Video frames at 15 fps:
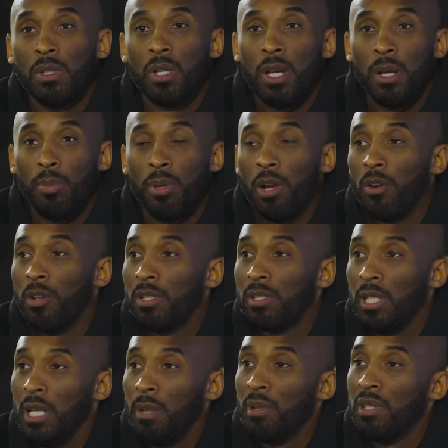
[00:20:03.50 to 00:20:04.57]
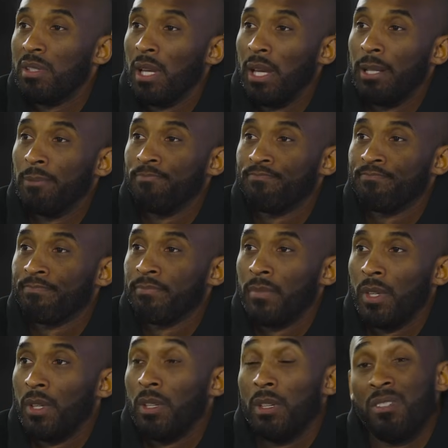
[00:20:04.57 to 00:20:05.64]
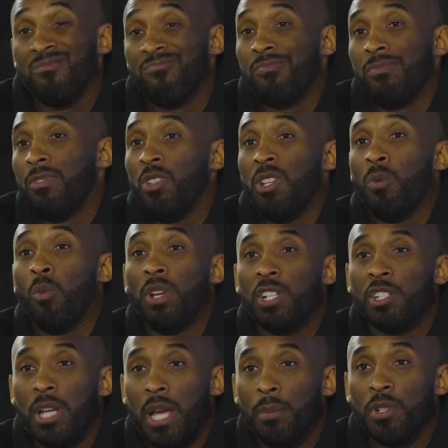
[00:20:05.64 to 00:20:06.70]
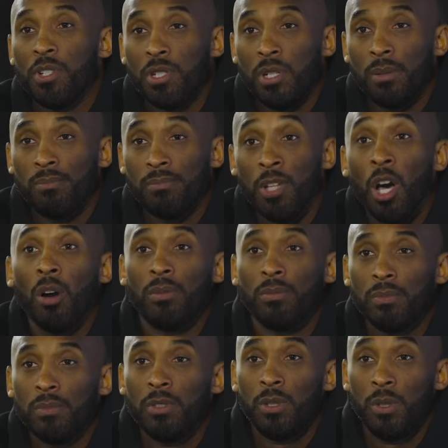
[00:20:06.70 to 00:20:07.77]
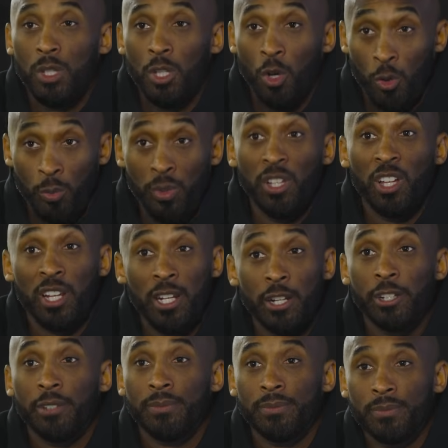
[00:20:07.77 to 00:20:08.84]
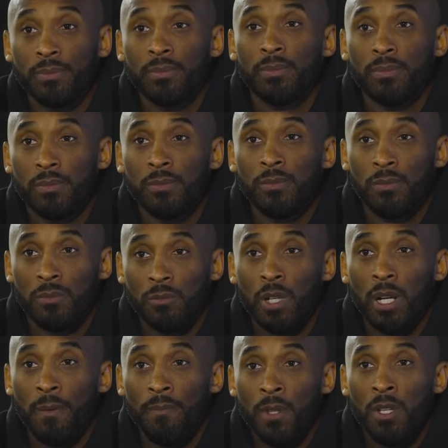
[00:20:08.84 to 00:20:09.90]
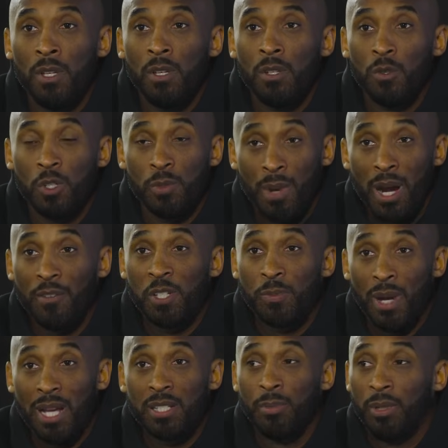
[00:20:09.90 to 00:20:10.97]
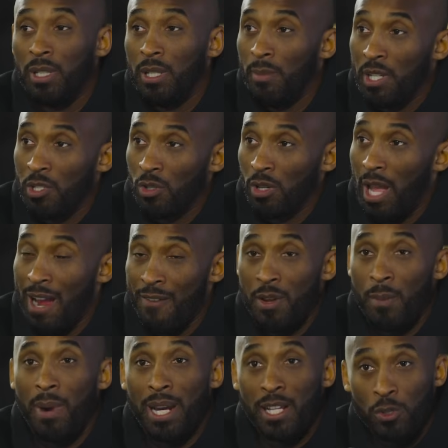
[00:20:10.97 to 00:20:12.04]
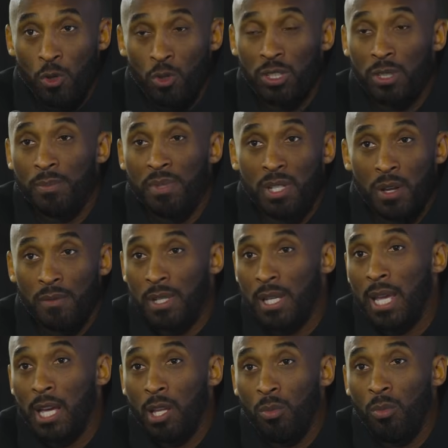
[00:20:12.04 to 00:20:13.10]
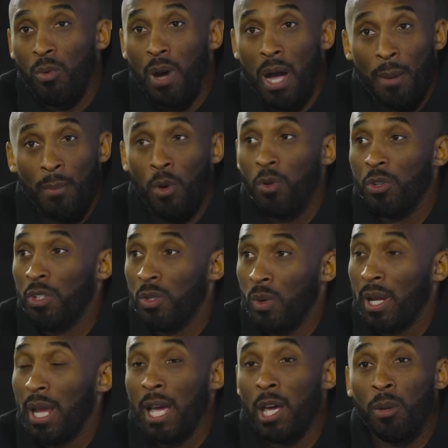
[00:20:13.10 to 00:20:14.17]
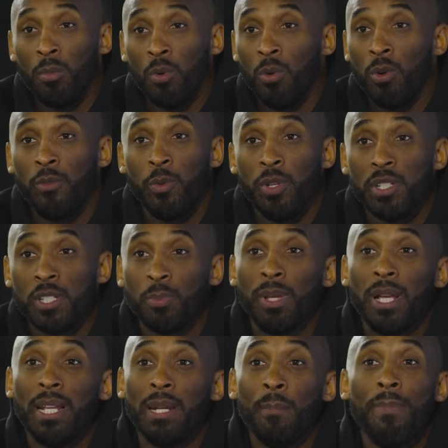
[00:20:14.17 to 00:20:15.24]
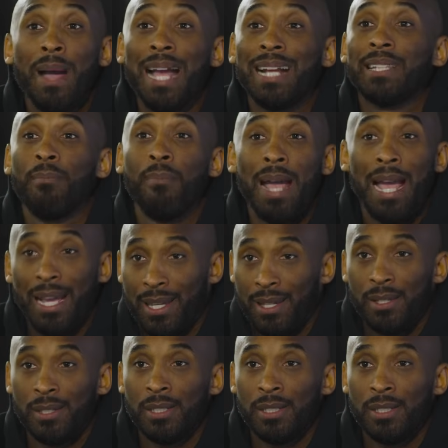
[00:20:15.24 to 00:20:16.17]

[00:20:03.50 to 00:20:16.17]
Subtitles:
a player on his team, and saying, you didn't win a championship. No, they're going to be looking here, right? So it's my responsibility to make sure everybody's holding themselves accountable. I'm holding you accountable. If we just played a back-to-back